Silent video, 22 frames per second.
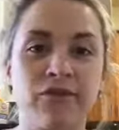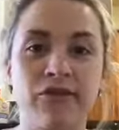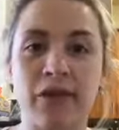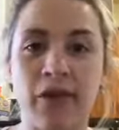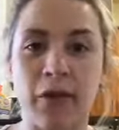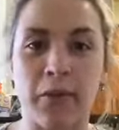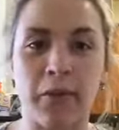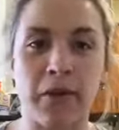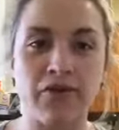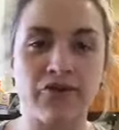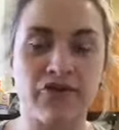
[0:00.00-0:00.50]

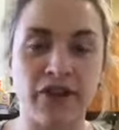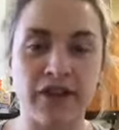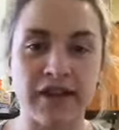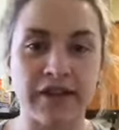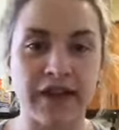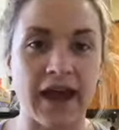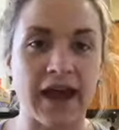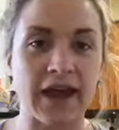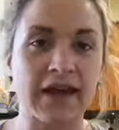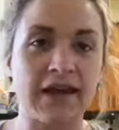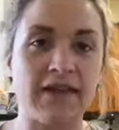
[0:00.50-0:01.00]
so much
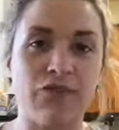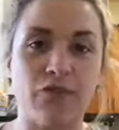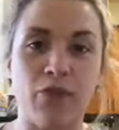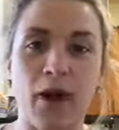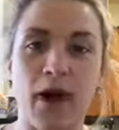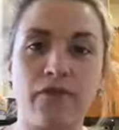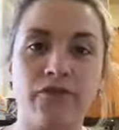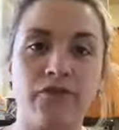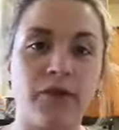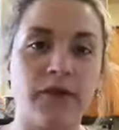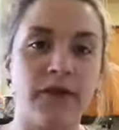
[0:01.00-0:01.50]
anxiety to
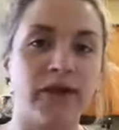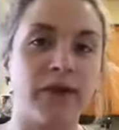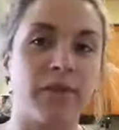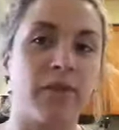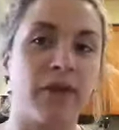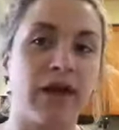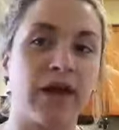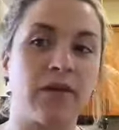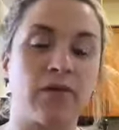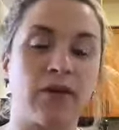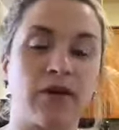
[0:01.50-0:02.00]
have to
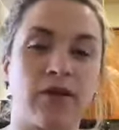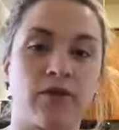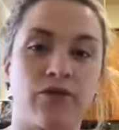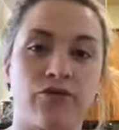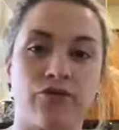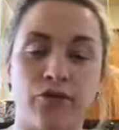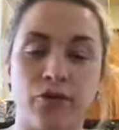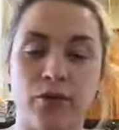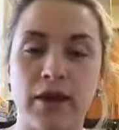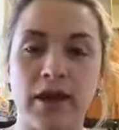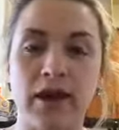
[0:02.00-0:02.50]
explain what you're
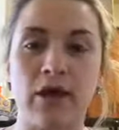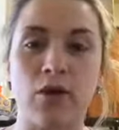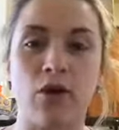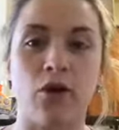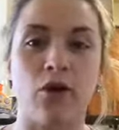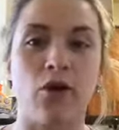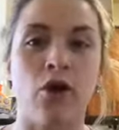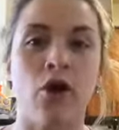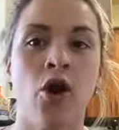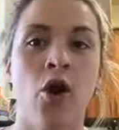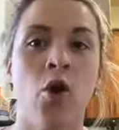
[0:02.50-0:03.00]
doing
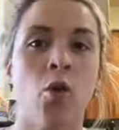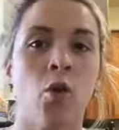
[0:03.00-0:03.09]
or